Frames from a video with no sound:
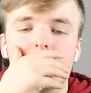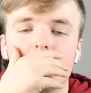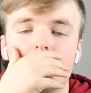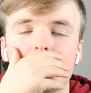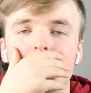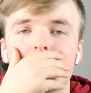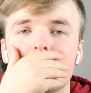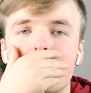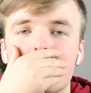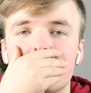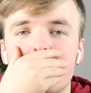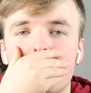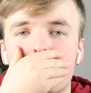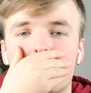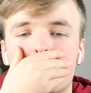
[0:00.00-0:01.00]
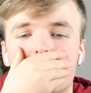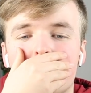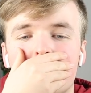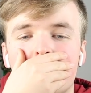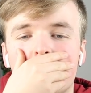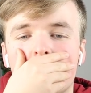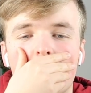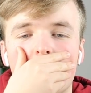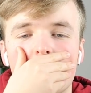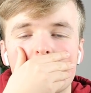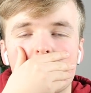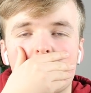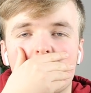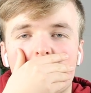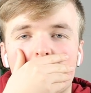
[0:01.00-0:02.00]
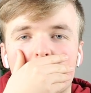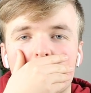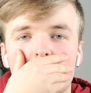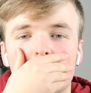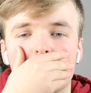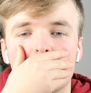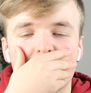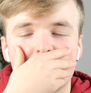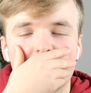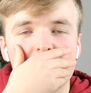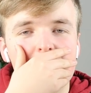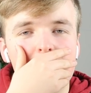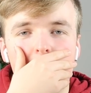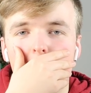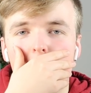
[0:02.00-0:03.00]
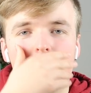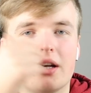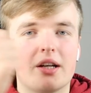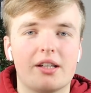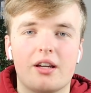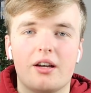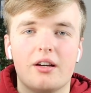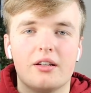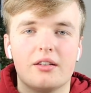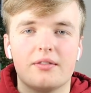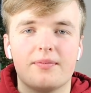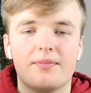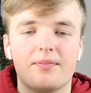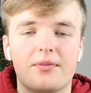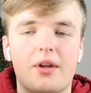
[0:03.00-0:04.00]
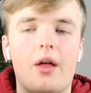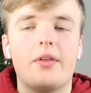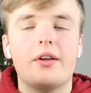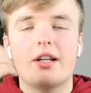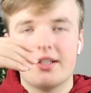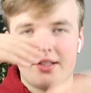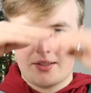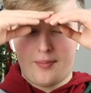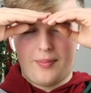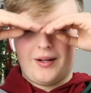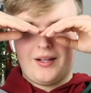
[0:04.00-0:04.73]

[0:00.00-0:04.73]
she looks so different. I actually love it. That doesn't even look like her. I think it's the